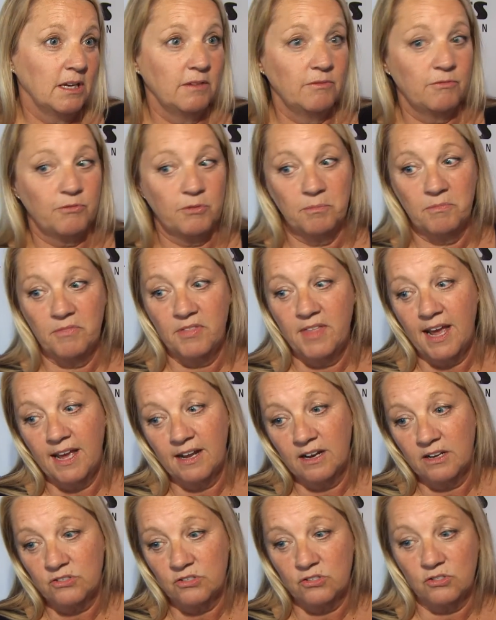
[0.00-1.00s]
And from that,
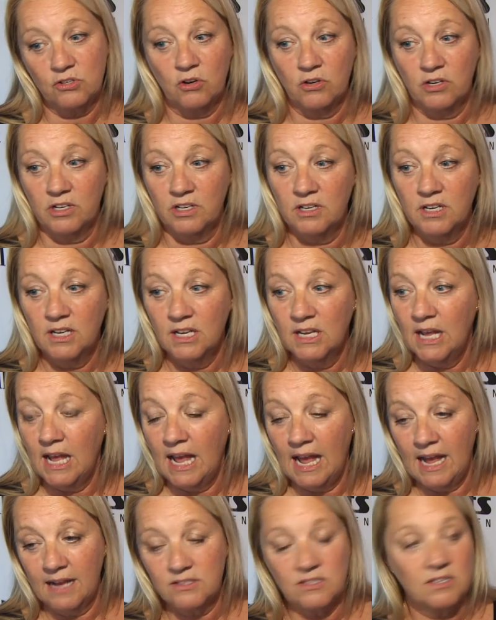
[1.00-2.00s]
I started
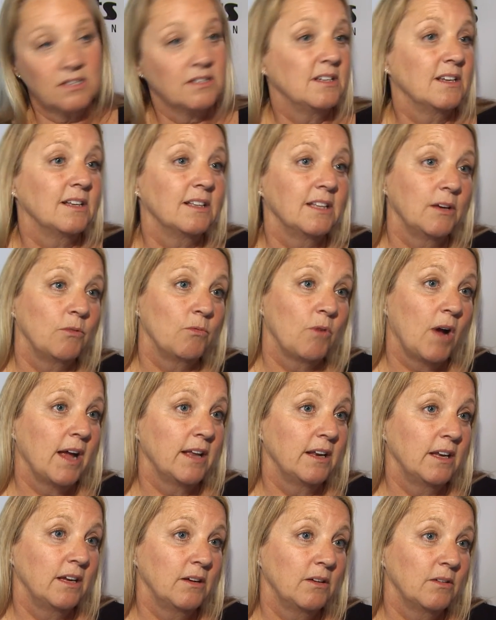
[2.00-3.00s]
accidentally
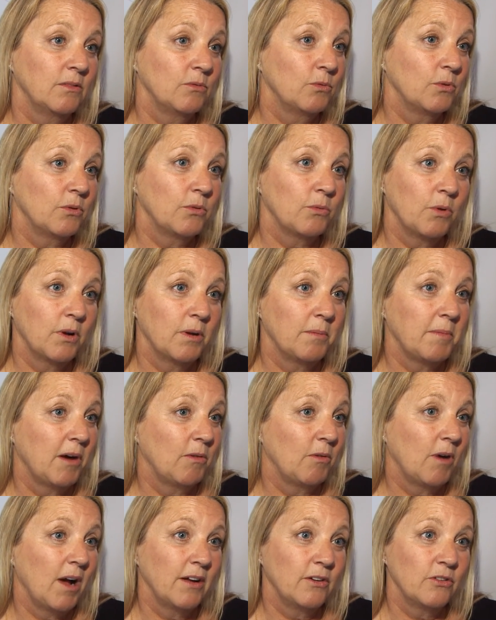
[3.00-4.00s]
writing with one of my
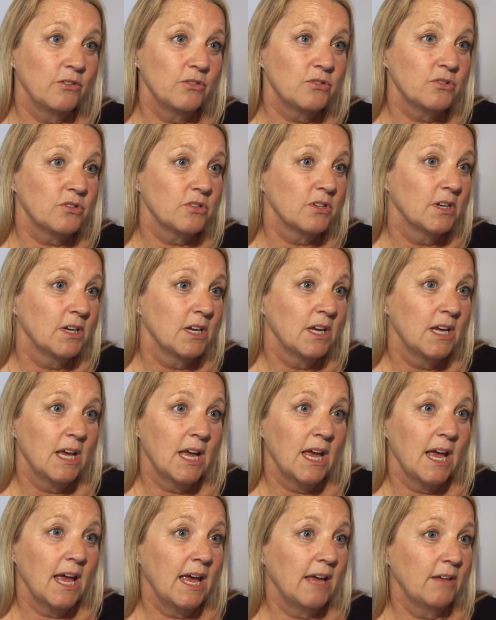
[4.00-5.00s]
writers.
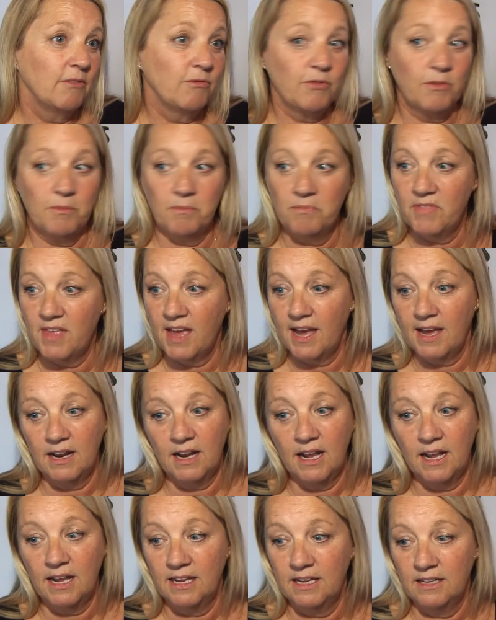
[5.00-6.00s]
And from that,
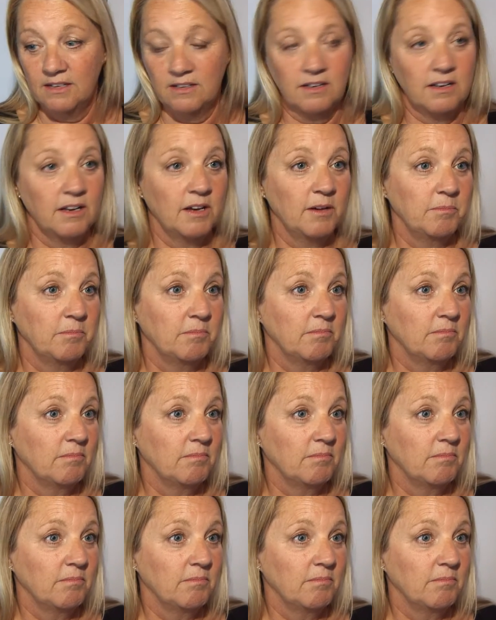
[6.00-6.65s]
I ended up